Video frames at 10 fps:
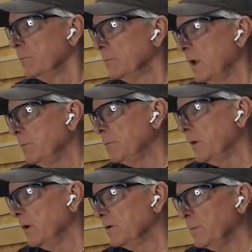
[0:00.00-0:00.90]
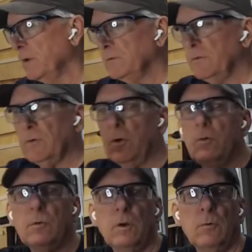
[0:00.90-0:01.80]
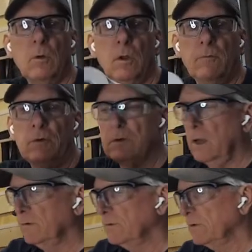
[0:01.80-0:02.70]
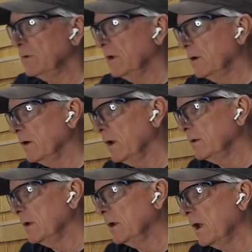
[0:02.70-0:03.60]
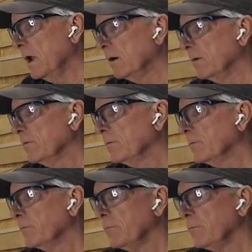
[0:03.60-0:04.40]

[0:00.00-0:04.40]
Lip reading: Tape's pretty expensive. A roll of it is like $16 or $18.